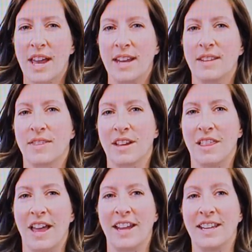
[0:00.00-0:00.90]
get the
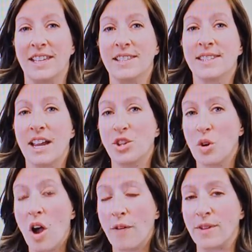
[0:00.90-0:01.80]
client inside
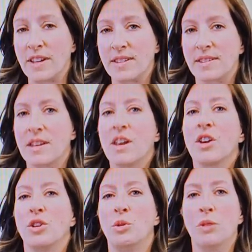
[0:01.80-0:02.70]
your office,
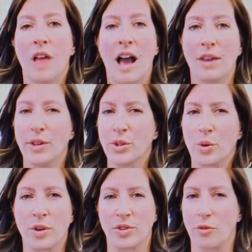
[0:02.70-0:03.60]
you lock the
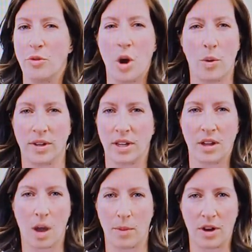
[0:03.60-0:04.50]
door so no one can
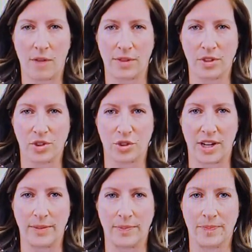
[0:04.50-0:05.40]
come in off the
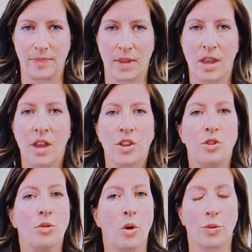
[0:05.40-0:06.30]
street.
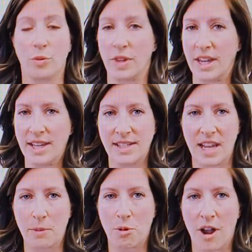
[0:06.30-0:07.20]
You go through the
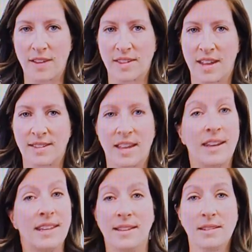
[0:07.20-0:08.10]
intake process, and
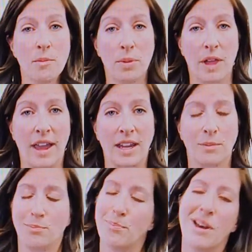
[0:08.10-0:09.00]
he is compliant,
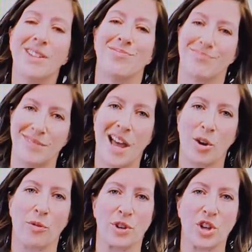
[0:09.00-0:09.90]
but not
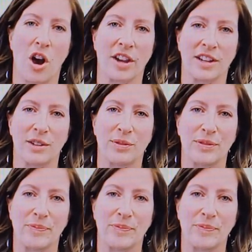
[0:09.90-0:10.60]
over talkative.